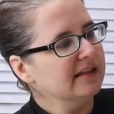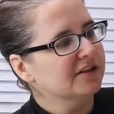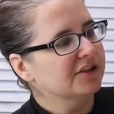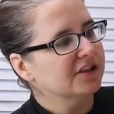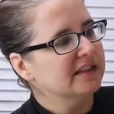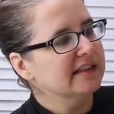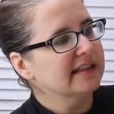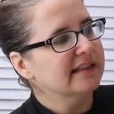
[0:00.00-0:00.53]

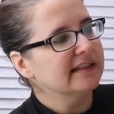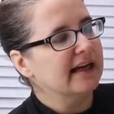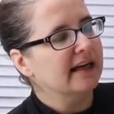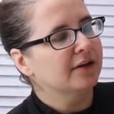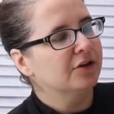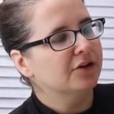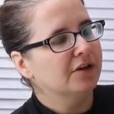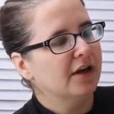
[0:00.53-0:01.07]
She says, I
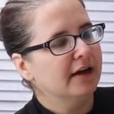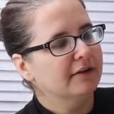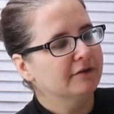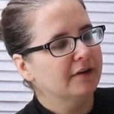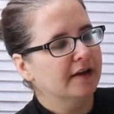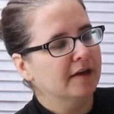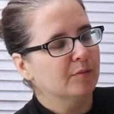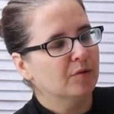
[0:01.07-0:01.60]
could not
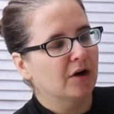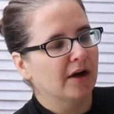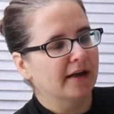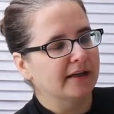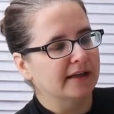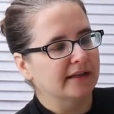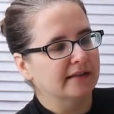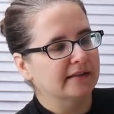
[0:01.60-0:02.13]
find a
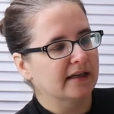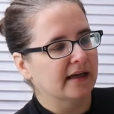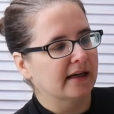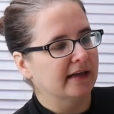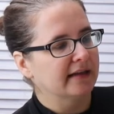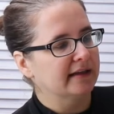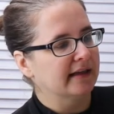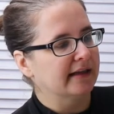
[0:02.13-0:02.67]
product
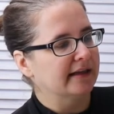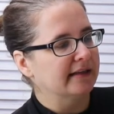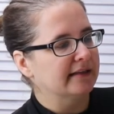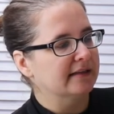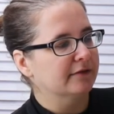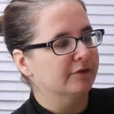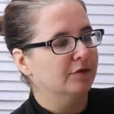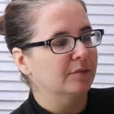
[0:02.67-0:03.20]
I
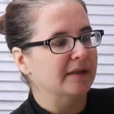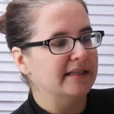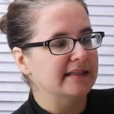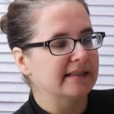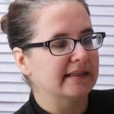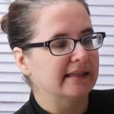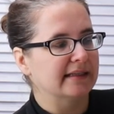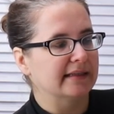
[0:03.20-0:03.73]
liked for my
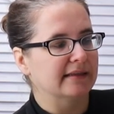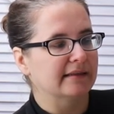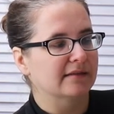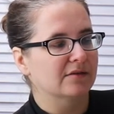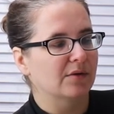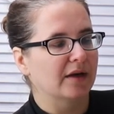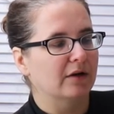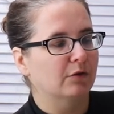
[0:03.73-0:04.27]
skin,
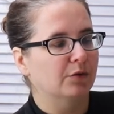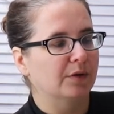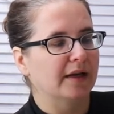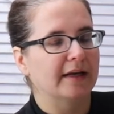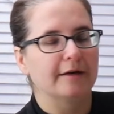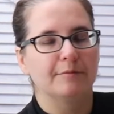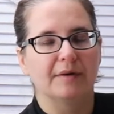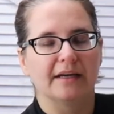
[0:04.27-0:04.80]
so I
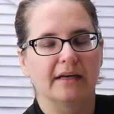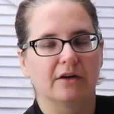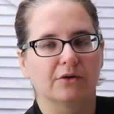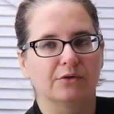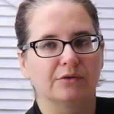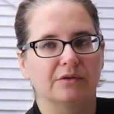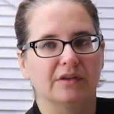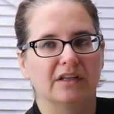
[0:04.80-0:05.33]
created my
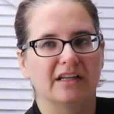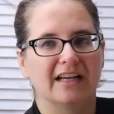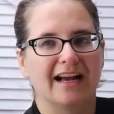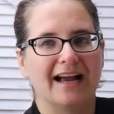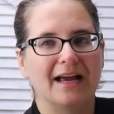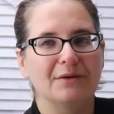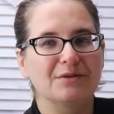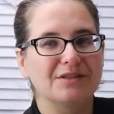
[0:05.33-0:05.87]
own.
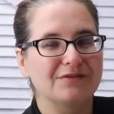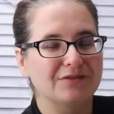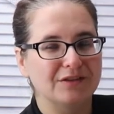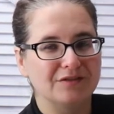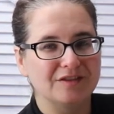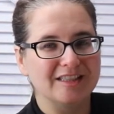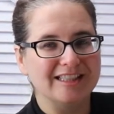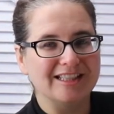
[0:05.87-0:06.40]
I was
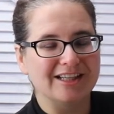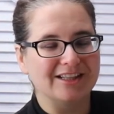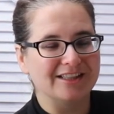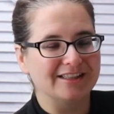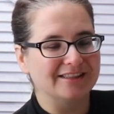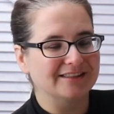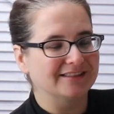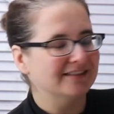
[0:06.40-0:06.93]

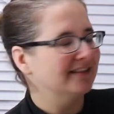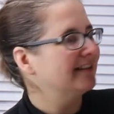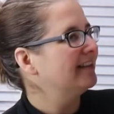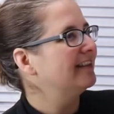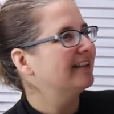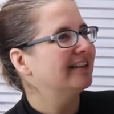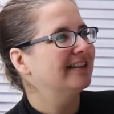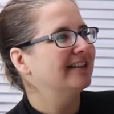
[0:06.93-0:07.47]
59.
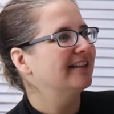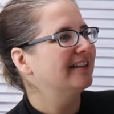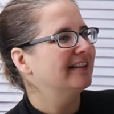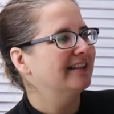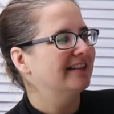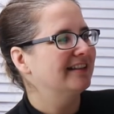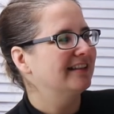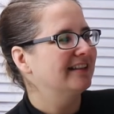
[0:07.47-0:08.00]

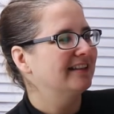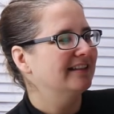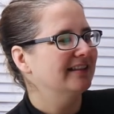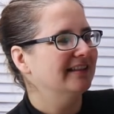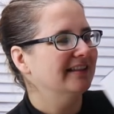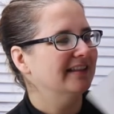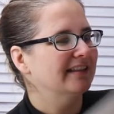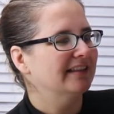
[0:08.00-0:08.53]

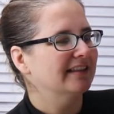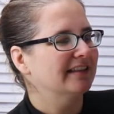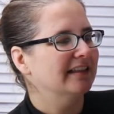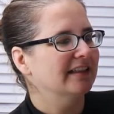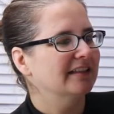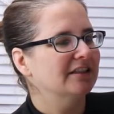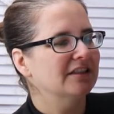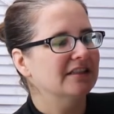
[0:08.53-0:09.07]
Like,
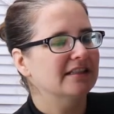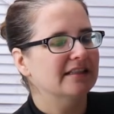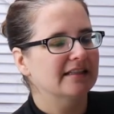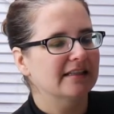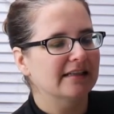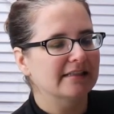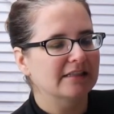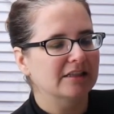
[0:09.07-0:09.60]
just
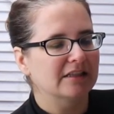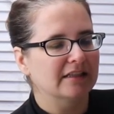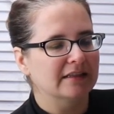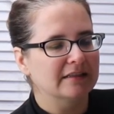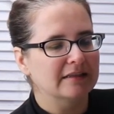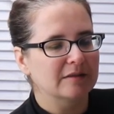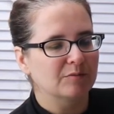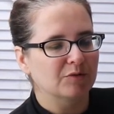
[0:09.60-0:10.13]
such
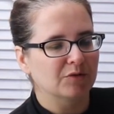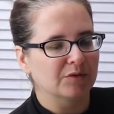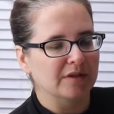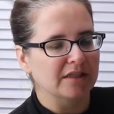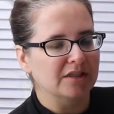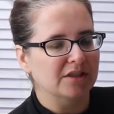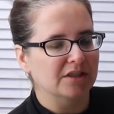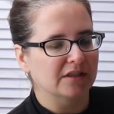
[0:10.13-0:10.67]

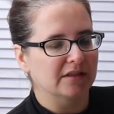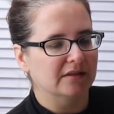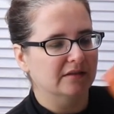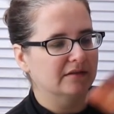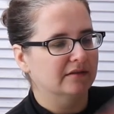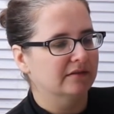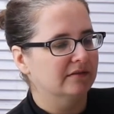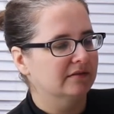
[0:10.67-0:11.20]

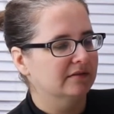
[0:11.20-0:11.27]
inspiration.